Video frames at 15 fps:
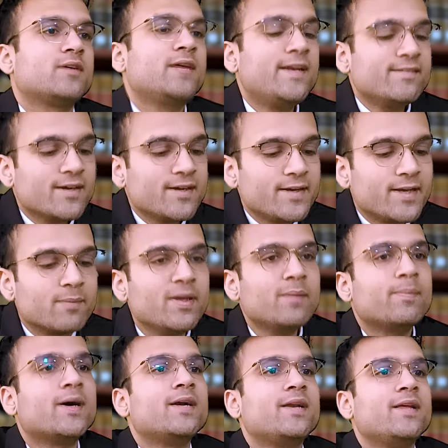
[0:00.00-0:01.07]
It is a dummy
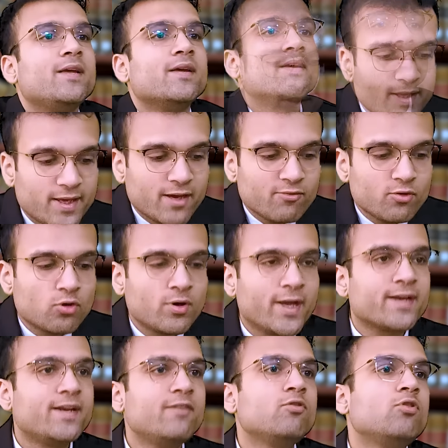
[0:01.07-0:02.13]
party. They have no
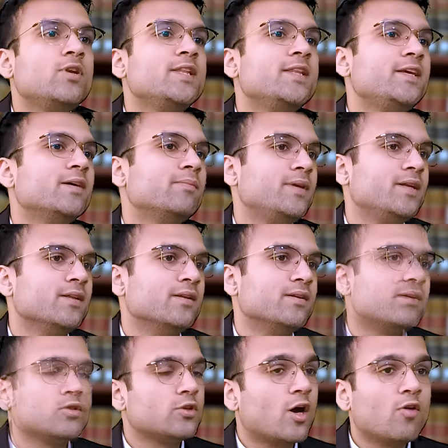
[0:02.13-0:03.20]
active role in the appeal.
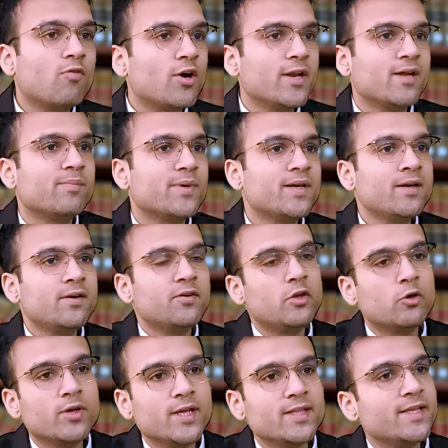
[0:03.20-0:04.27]
So now what happened
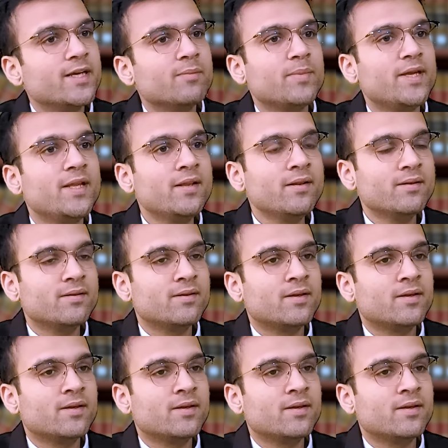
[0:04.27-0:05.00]
during the appeal?